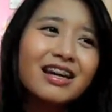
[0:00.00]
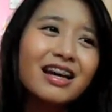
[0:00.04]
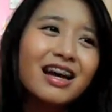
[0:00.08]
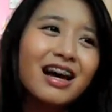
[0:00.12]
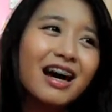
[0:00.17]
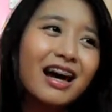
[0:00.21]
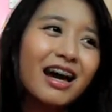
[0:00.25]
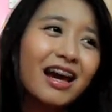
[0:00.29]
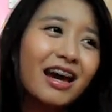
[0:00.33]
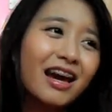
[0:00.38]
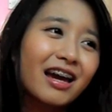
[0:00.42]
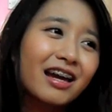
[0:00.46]

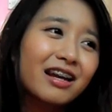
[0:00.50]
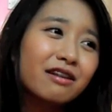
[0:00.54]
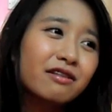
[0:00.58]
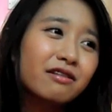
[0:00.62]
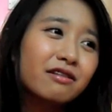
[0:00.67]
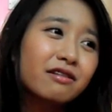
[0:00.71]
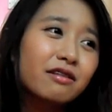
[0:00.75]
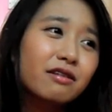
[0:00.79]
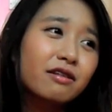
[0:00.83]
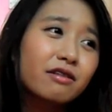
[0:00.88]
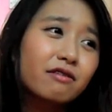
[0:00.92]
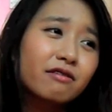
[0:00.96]
Yeah, and
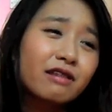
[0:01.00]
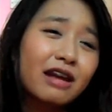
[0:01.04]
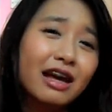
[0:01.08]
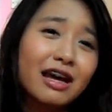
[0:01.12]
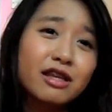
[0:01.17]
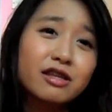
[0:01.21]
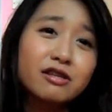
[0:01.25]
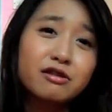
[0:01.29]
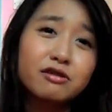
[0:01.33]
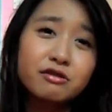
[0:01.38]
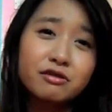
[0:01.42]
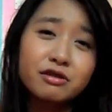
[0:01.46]

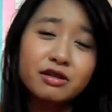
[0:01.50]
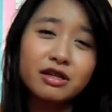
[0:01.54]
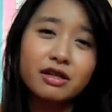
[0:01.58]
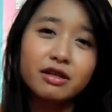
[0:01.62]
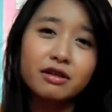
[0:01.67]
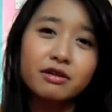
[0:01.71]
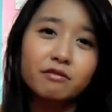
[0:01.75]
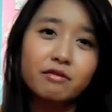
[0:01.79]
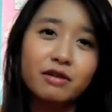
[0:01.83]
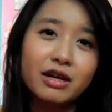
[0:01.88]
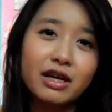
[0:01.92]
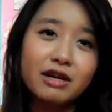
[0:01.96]
like
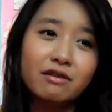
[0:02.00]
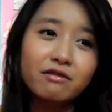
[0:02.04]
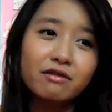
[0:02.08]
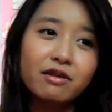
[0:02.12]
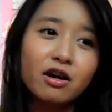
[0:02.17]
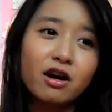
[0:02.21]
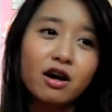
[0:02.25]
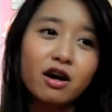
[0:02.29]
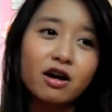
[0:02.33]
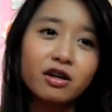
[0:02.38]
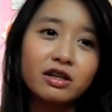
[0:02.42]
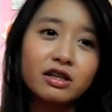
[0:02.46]

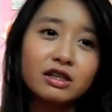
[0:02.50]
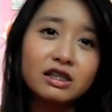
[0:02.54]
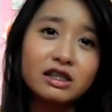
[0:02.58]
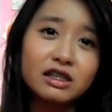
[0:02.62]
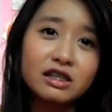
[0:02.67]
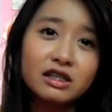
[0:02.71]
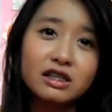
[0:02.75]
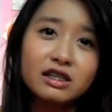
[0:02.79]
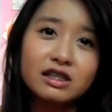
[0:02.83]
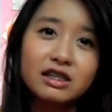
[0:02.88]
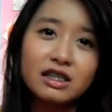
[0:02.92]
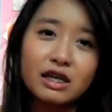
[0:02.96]
whenever on a
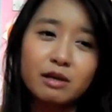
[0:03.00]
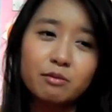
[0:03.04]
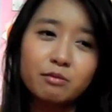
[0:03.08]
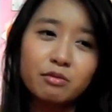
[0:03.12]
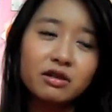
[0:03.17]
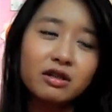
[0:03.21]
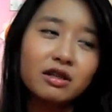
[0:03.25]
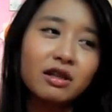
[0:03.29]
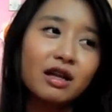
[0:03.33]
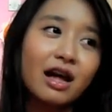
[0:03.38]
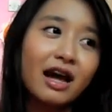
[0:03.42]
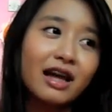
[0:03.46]
dinner
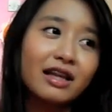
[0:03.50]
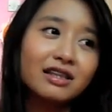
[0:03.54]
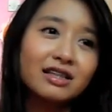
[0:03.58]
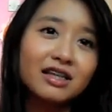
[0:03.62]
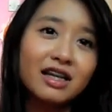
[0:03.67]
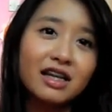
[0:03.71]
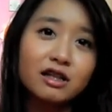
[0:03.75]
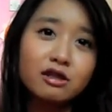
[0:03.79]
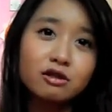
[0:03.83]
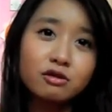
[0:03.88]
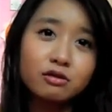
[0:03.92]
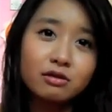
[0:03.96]
table, I
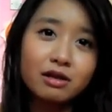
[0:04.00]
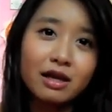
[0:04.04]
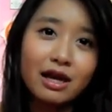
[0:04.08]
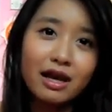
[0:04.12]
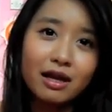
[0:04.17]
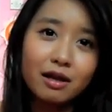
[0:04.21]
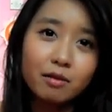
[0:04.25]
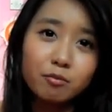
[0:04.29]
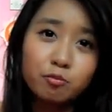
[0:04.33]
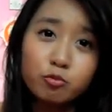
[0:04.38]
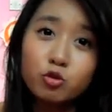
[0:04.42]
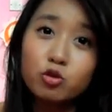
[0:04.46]
tend to
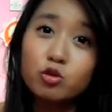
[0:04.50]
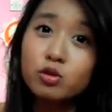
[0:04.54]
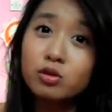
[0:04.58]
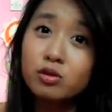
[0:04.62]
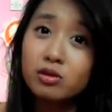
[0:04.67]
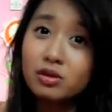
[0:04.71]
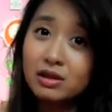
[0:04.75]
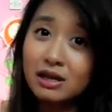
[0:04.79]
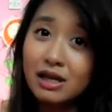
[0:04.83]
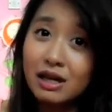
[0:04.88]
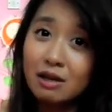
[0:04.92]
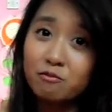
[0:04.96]
like put
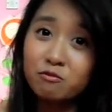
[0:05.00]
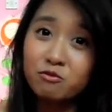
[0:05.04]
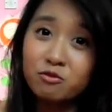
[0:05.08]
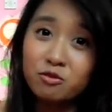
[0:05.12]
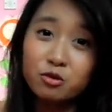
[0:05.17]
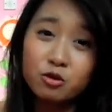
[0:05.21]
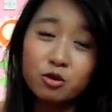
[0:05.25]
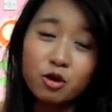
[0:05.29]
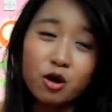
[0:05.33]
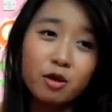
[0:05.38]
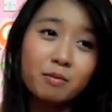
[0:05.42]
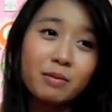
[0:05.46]
some
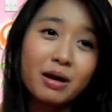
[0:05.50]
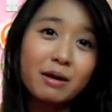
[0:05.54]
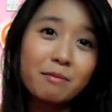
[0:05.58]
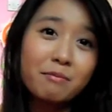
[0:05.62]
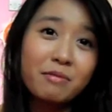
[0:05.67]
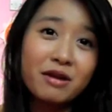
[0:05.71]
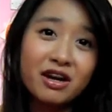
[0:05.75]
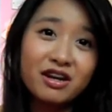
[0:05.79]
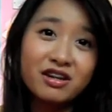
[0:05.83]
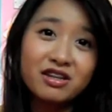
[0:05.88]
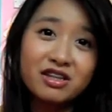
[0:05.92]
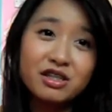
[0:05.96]
food on
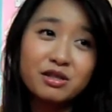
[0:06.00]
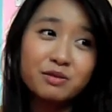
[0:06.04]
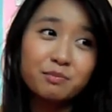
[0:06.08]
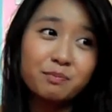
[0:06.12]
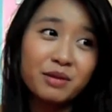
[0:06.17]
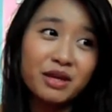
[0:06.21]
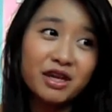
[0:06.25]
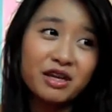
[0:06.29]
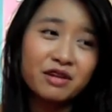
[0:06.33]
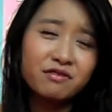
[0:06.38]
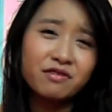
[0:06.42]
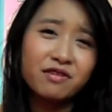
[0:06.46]
my parents'
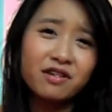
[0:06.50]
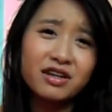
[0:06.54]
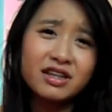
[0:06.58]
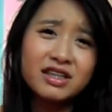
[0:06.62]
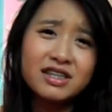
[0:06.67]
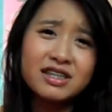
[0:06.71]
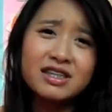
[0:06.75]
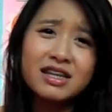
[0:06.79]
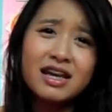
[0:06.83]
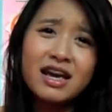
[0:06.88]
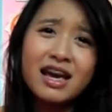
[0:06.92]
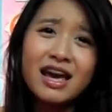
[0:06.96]
plate
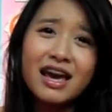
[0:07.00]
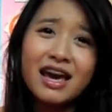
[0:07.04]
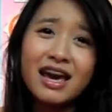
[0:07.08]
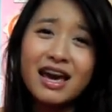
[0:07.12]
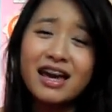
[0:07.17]
first,